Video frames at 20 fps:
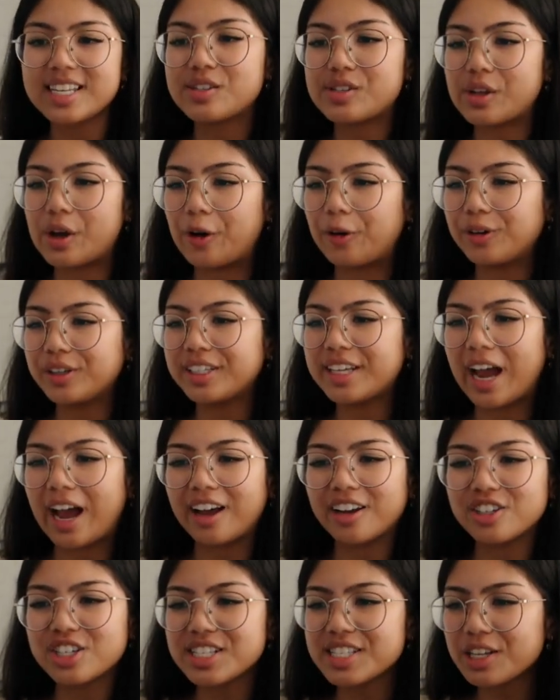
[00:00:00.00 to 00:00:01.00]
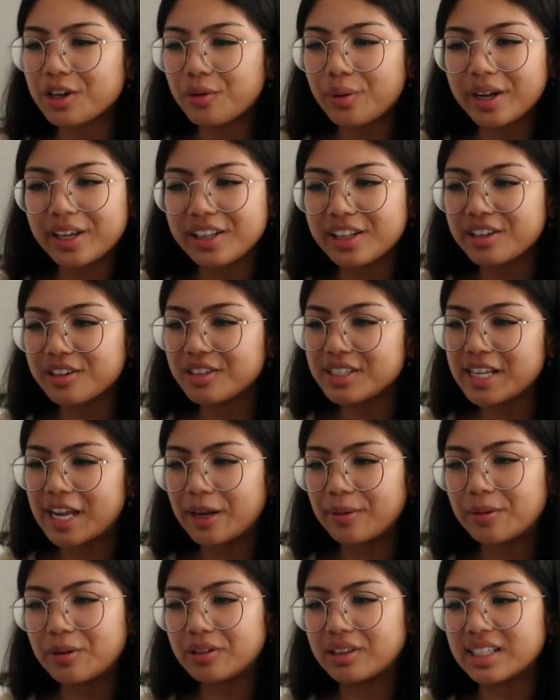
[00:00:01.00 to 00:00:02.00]
So yeah, just a quick little
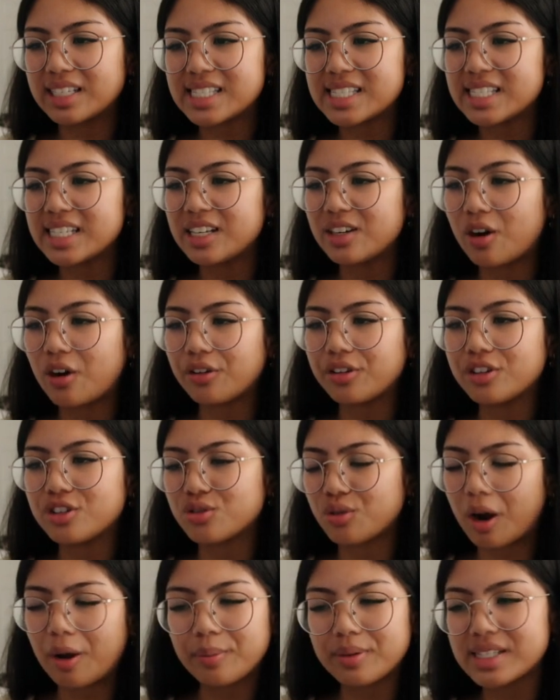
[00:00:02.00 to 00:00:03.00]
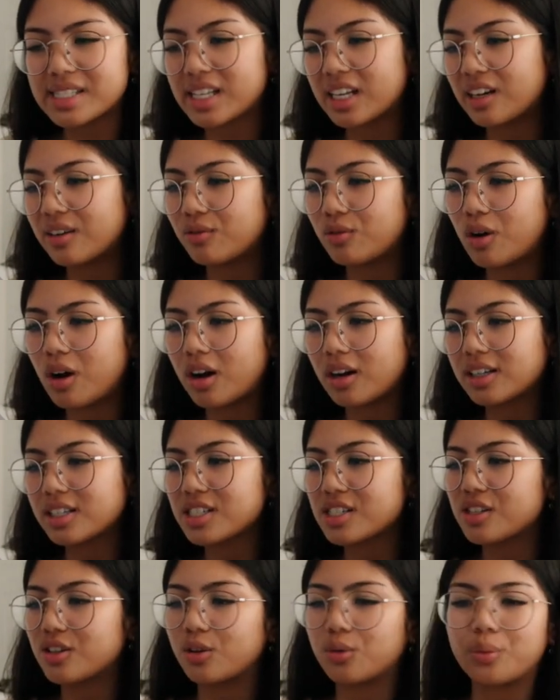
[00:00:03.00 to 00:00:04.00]
table listing all the dramas that I've
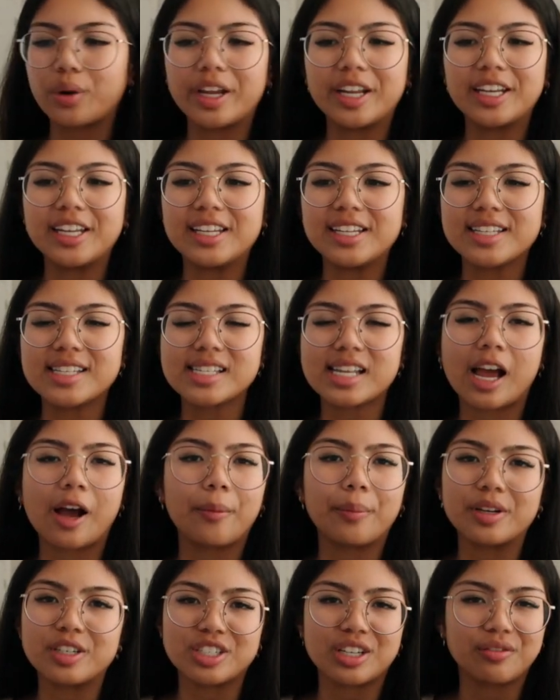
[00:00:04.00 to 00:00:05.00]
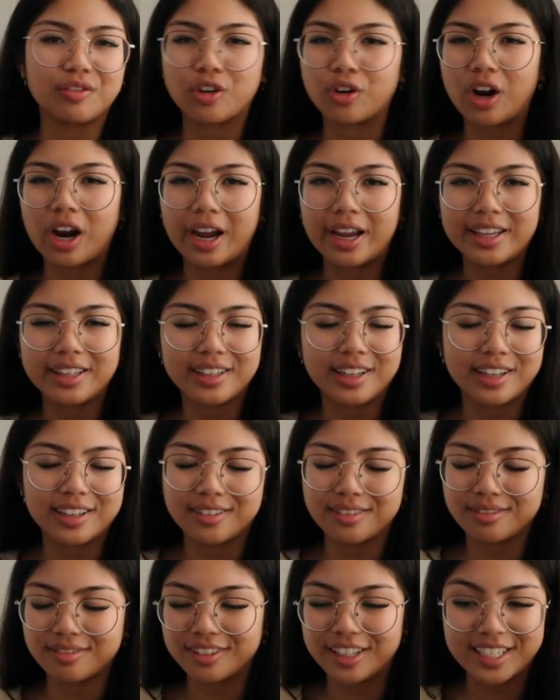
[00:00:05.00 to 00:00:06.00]
watched, the ratings, how much I've cried,
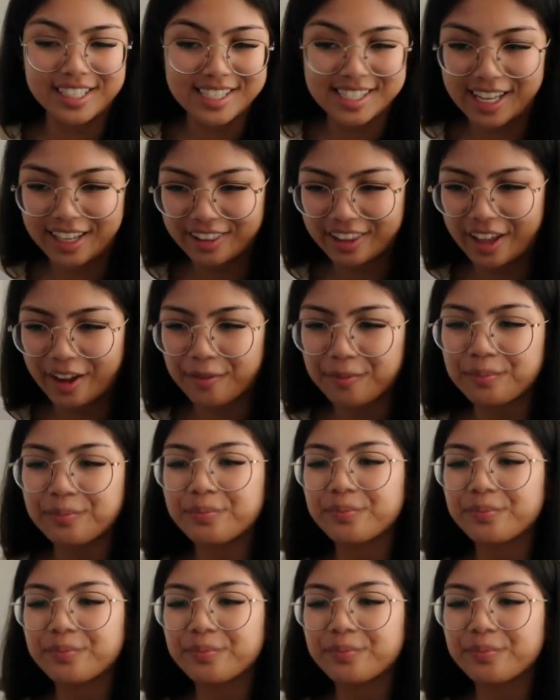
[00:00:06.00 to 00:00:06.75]
and things like that.